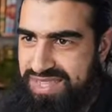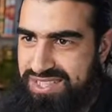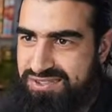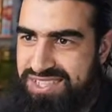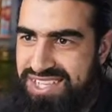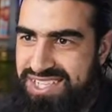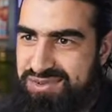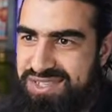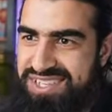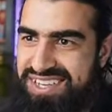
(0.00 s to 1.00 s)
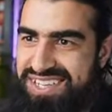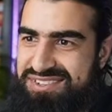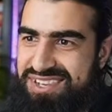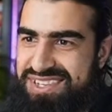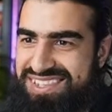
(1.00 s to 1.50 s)
Three days question A
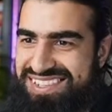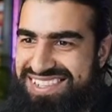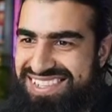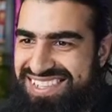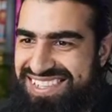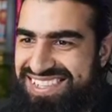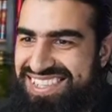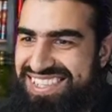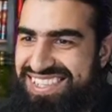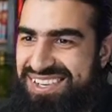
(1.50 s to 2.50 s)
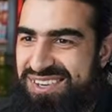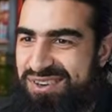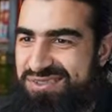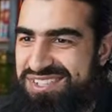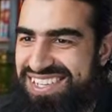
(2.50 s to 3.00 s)
tonight.
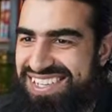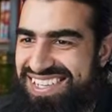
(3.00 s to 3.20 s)
Load shedding